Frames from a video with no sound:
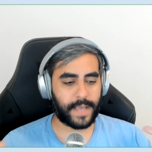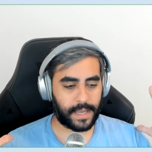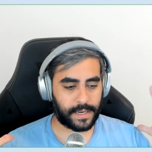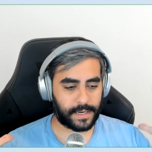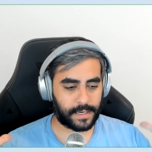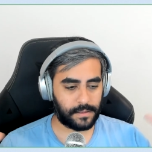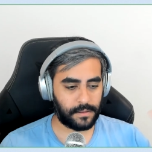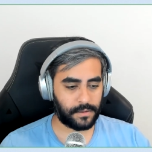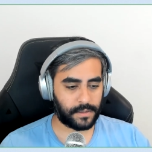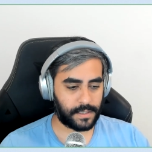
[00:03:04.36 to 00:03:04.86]

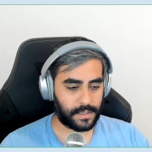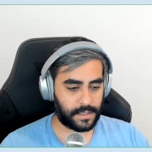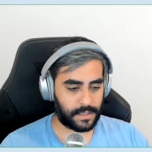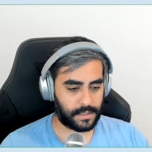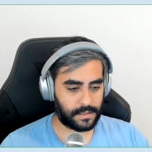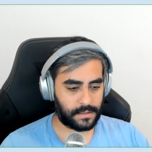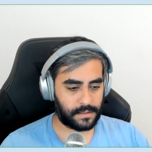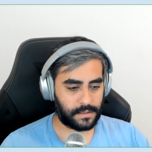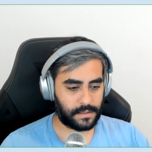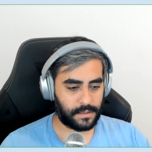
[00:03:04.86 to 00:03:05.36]
out and look
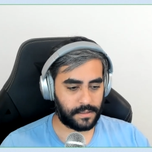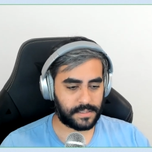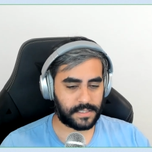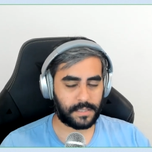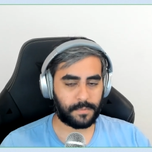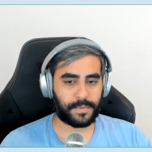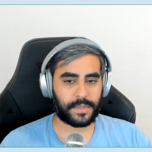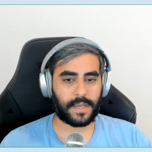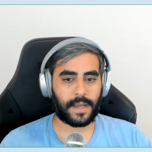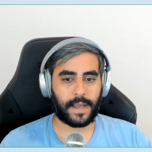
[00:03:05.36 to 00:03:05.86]
at you know,
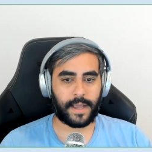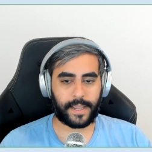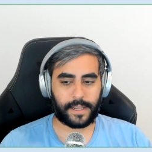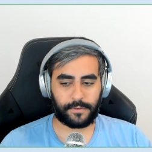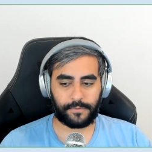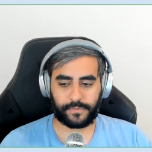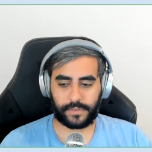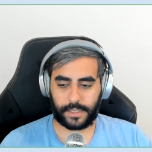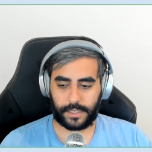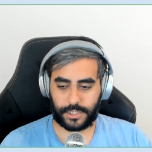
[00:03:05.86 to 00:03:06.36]
CPI,
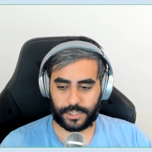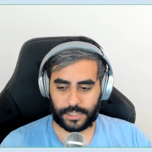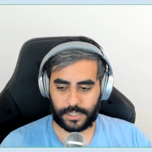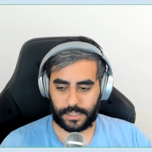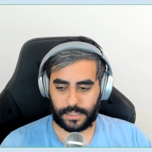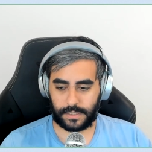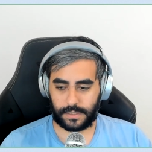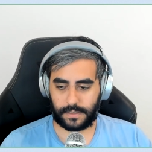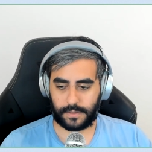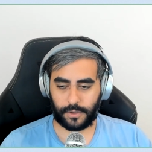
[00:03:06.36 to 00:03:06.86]

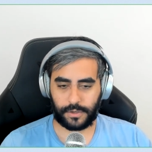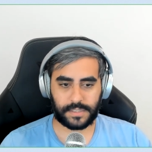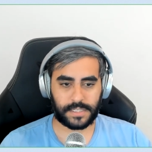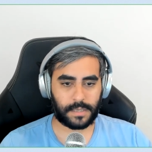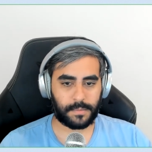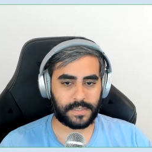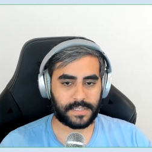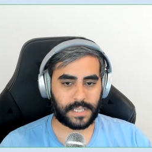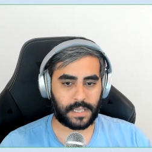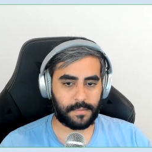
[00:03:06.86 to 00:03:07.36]
inflation, those
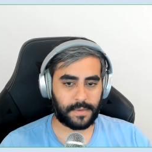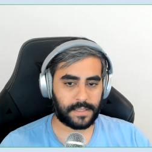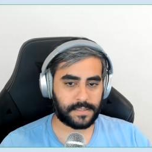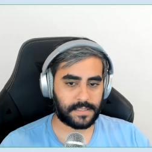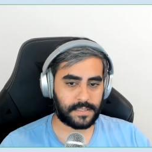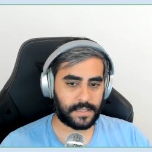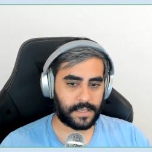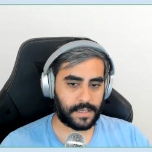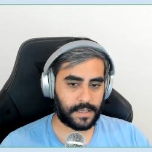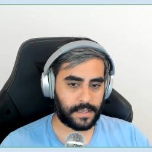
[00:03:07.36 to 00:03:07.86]
numbers came out
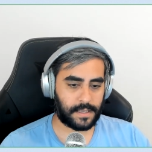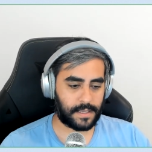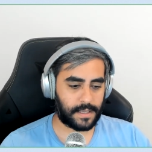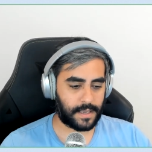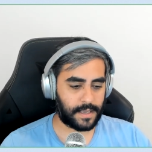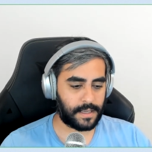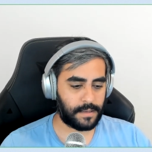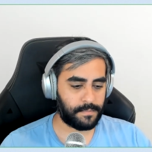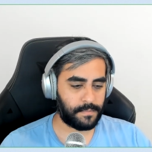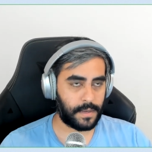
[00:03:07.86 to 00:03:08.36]
today,
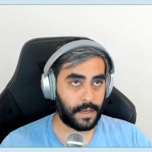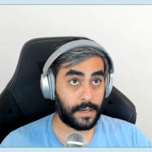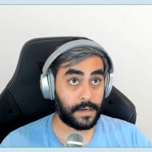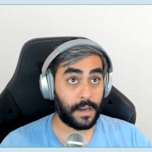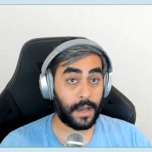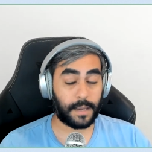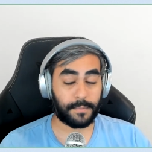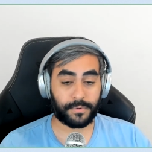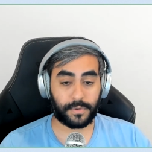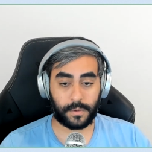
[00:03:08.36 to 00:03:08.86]
eight, uh,
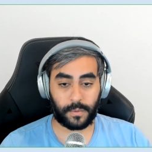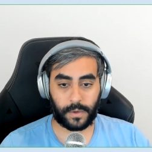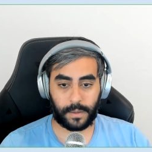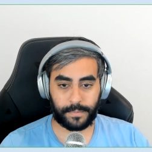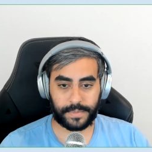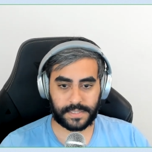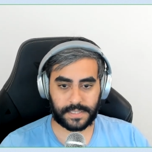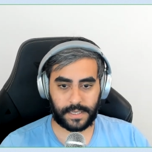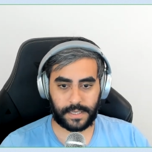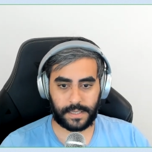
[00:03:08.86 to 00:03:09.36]

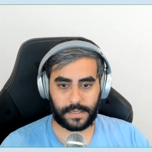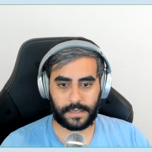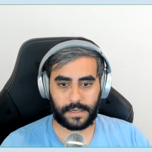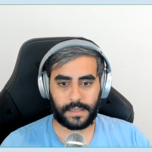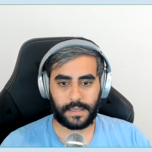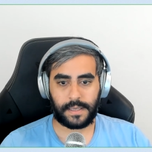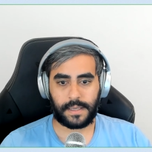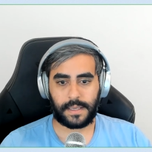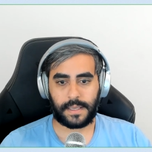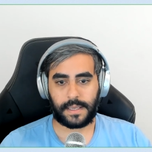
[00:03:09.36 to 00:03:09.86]
9.1%
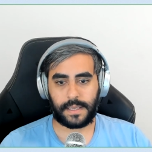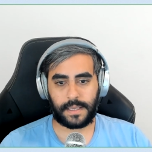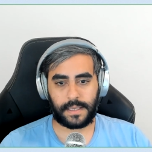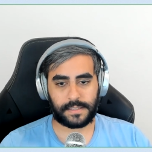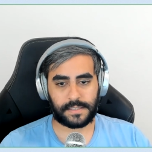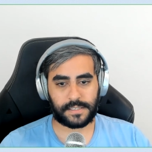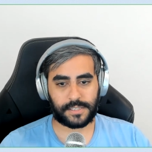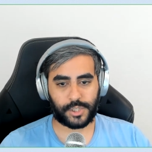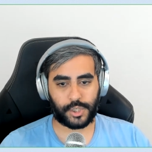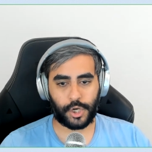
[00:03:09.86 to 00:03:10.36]

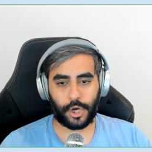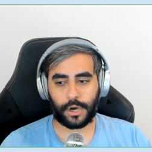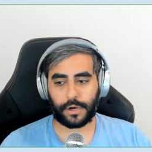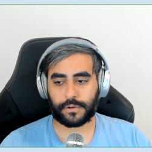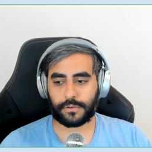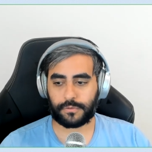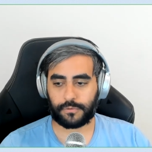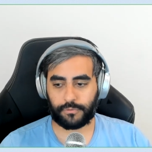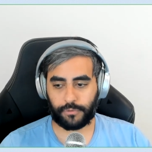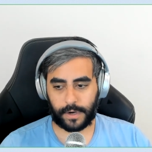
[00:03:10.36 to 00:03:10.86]
it's
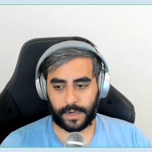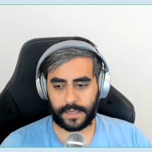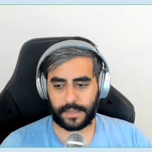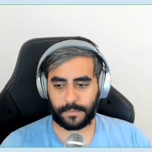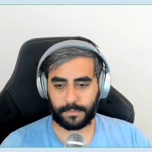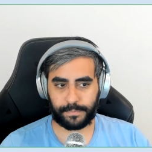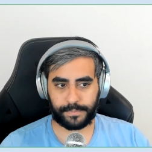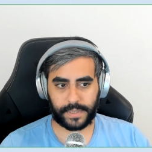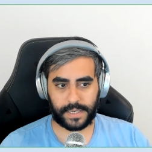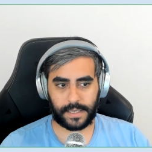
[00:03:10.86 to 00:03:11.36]
not
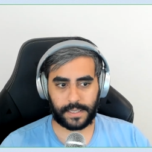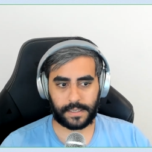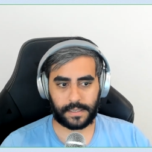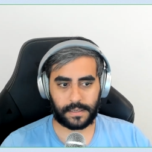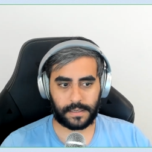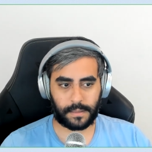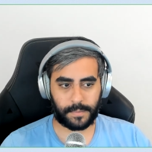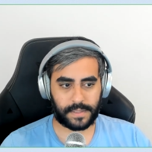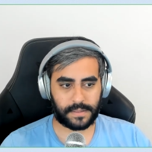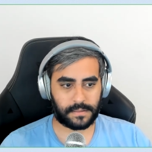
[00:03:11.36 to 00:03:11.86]
great, but
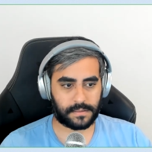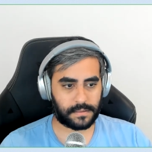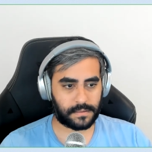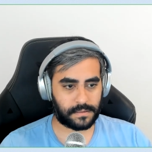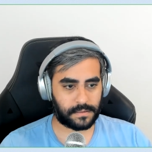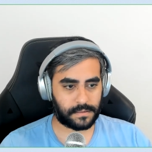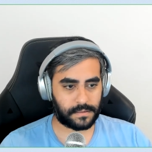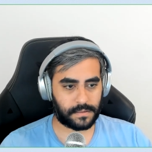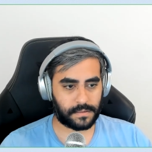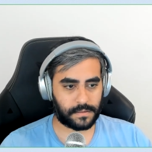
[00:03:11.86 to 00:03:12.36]
I mean,
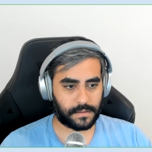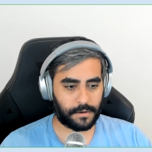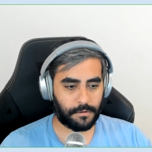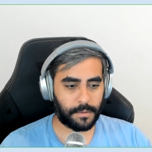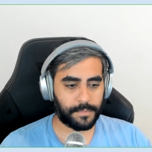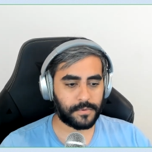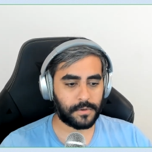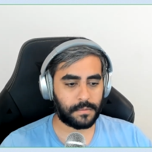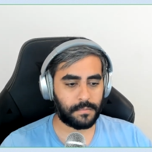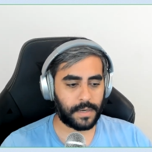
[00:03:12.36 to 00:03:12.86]
the
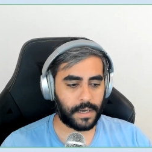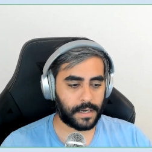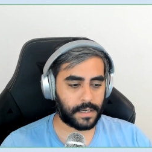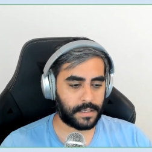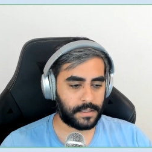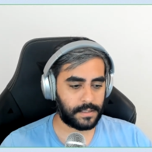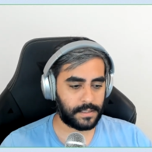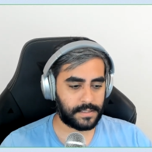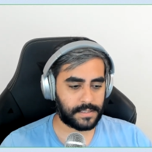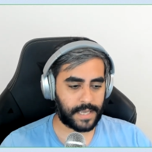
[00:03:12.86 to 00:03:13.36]
crypto
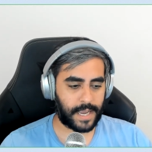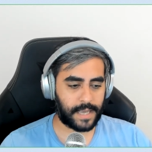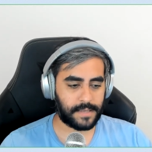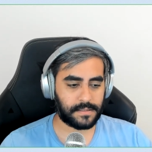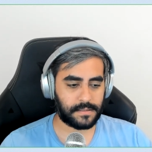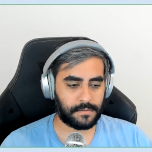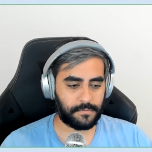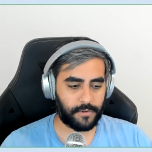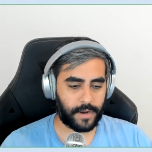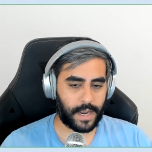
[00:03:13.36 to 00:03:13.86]
market at least
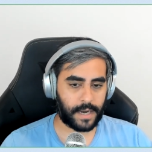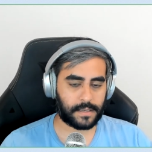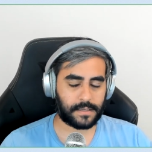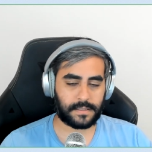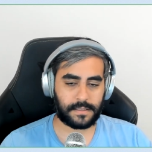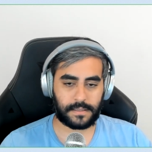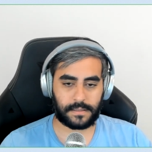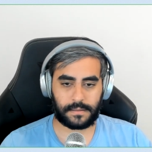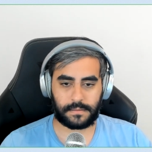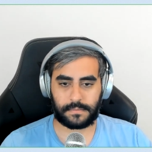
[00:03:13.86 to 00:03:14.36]
hasn't
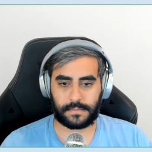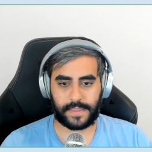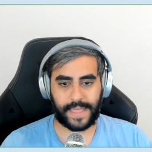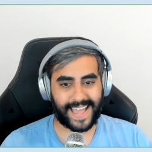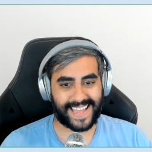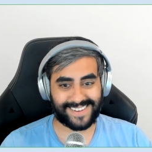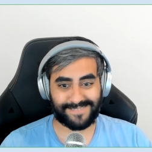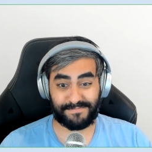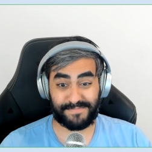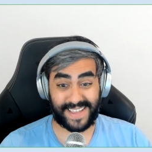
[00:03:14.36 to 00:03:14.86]
reacted
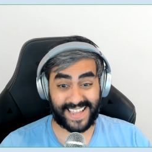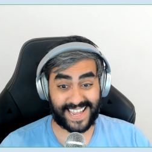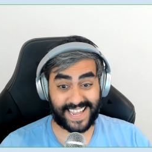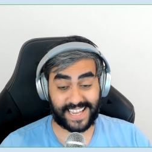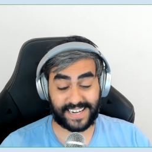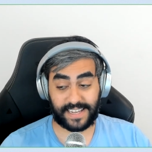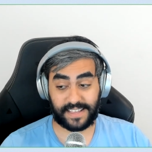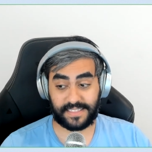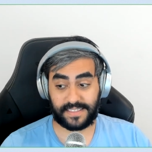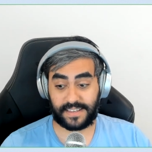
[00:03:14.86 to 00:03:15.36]
that
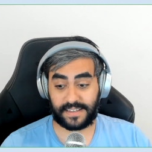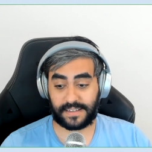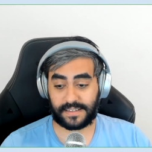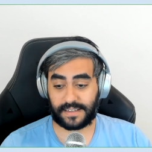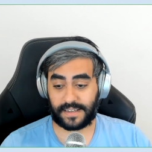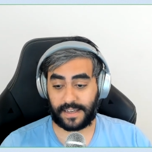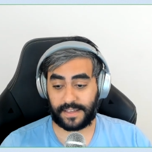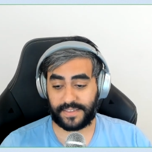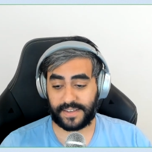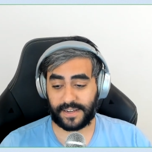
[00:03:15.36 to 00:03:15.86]
bad. I
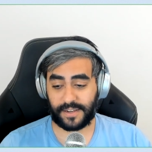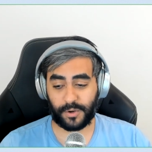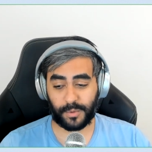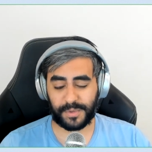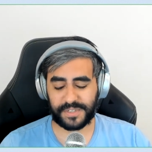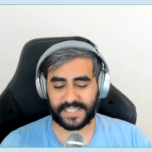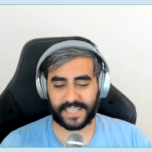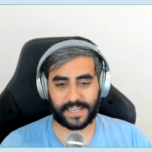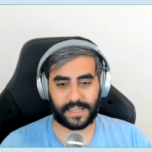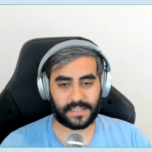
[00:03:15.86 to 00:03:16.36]
think. I think
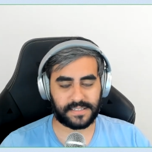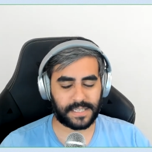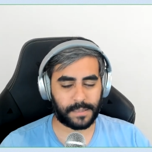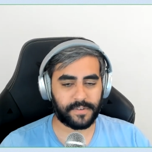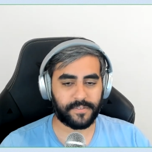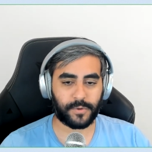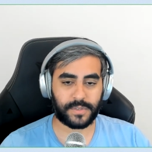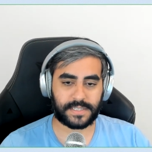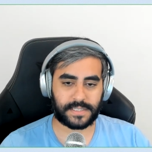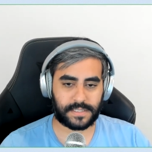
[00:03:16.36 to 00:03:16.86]
almost like some
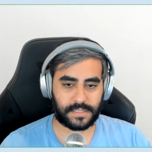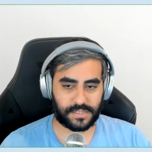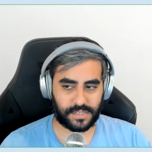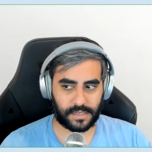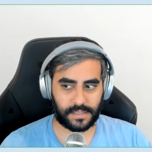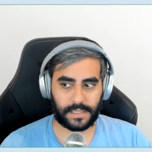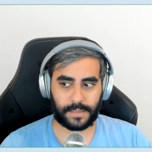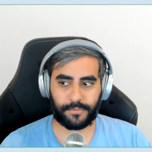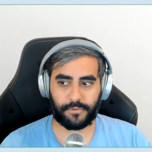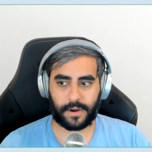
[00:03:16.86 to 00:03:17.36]
of it was
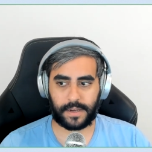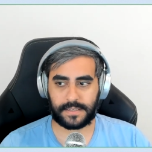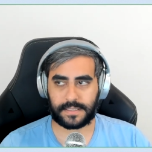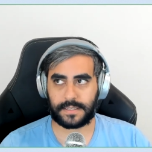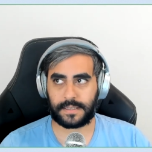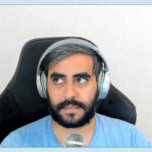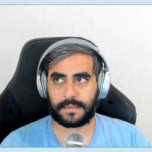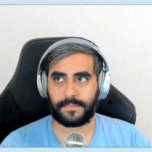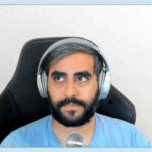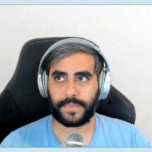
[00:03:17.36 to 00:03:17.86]
certainly
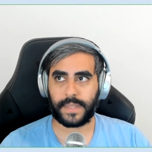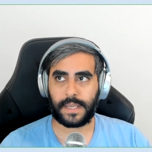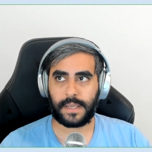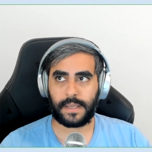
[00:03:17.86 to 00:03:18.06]
priced in.